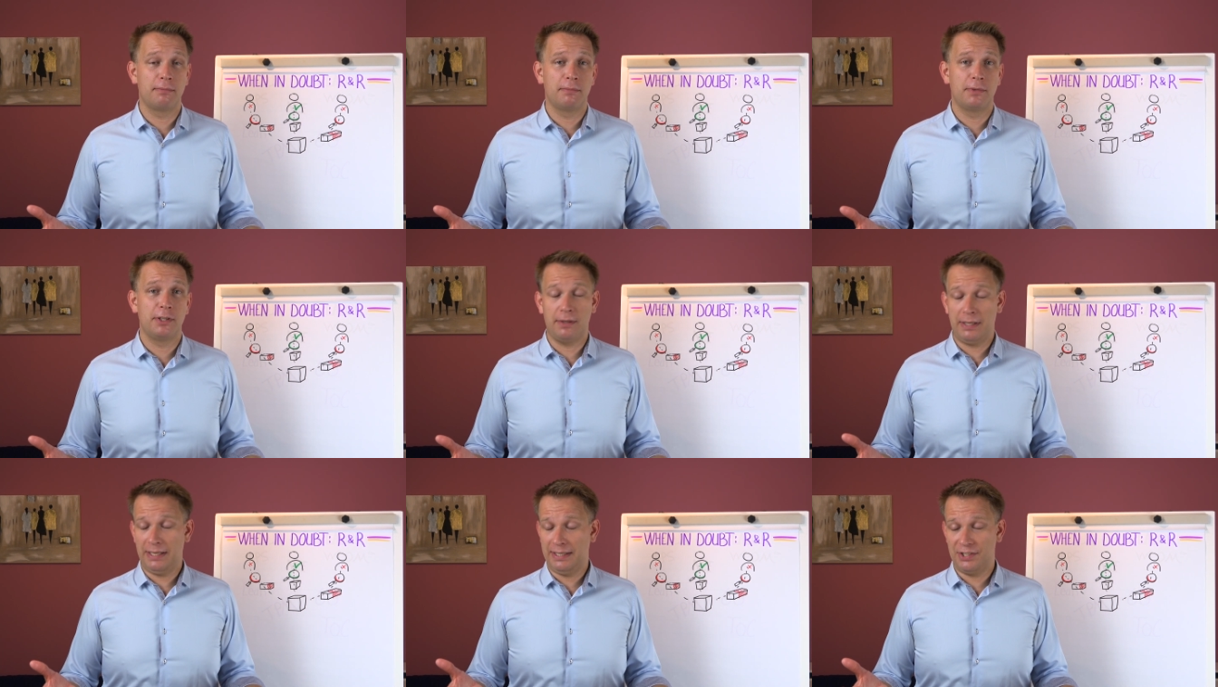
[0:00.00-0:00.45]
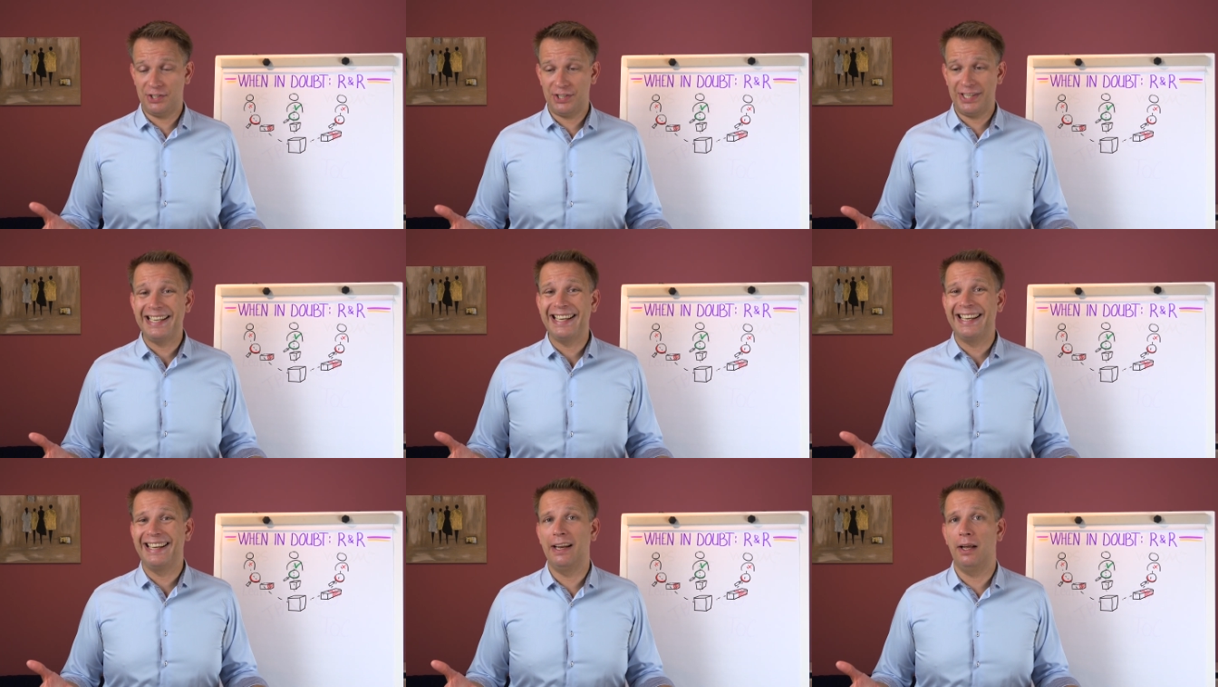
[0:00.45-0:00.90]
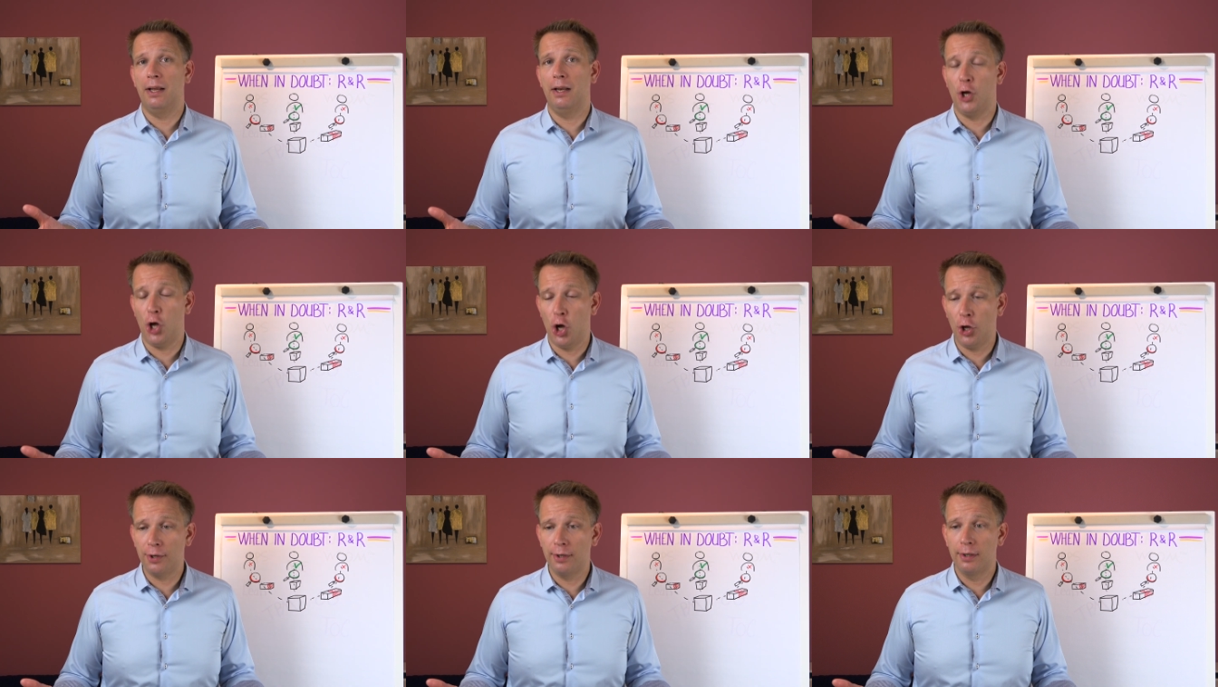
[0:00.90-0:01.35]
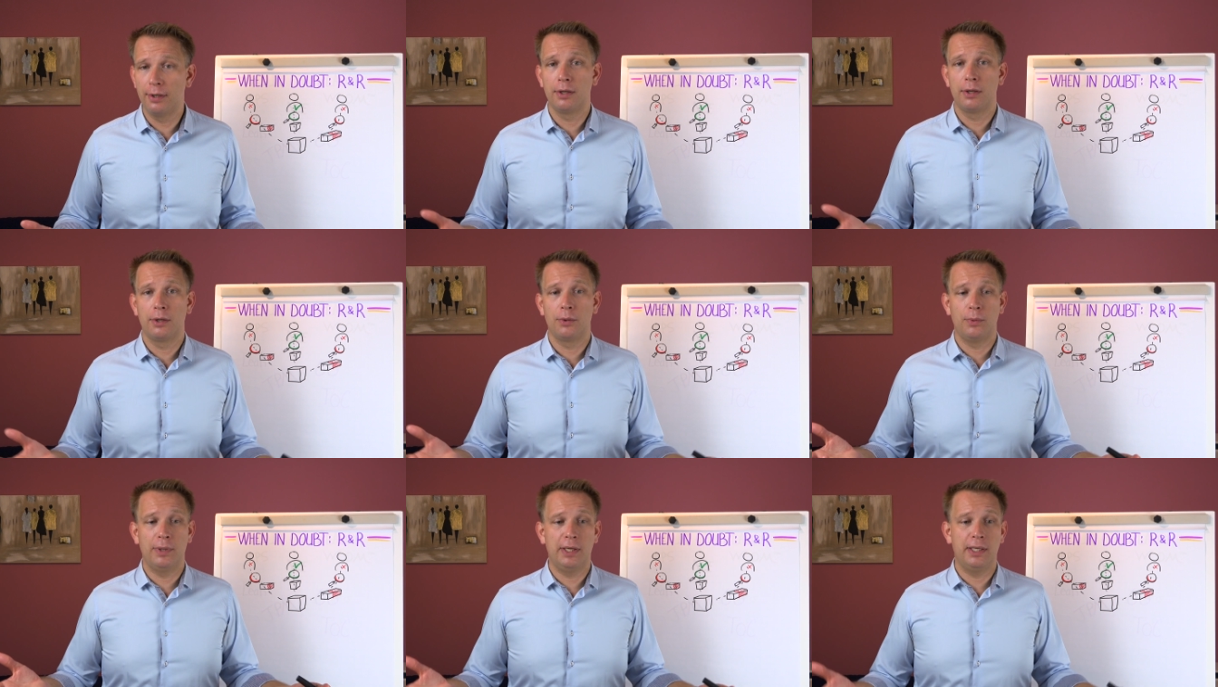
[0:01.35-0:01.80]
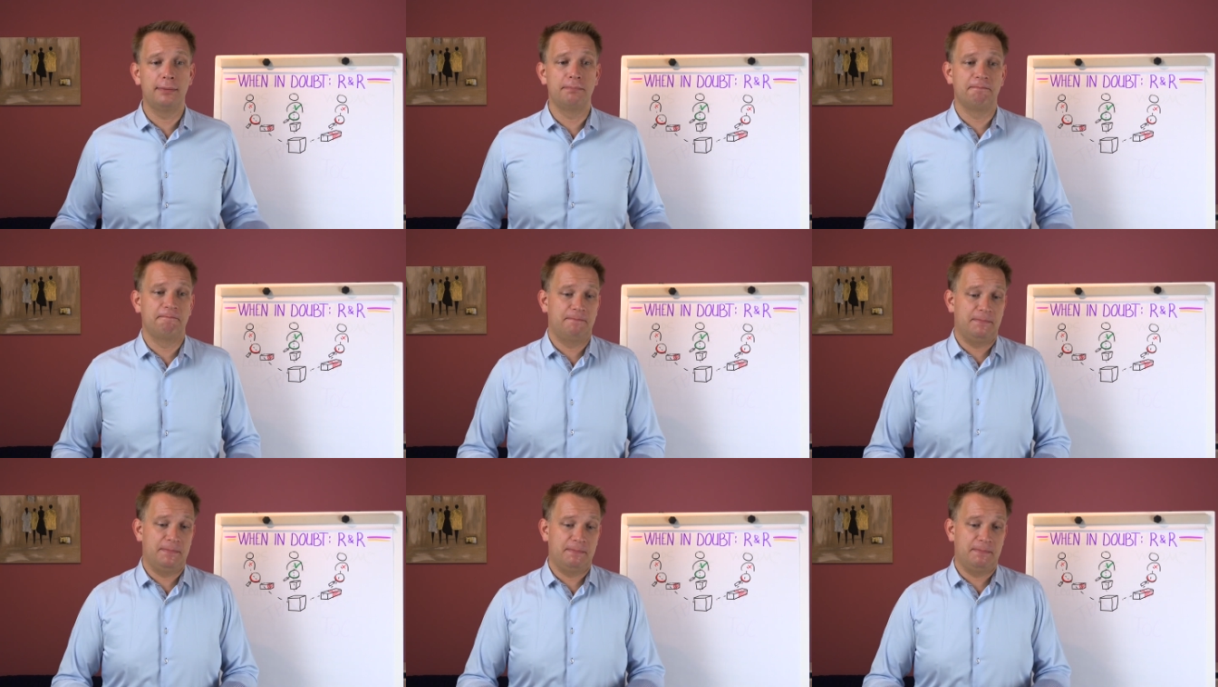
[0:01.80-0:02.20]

you can see it a lot when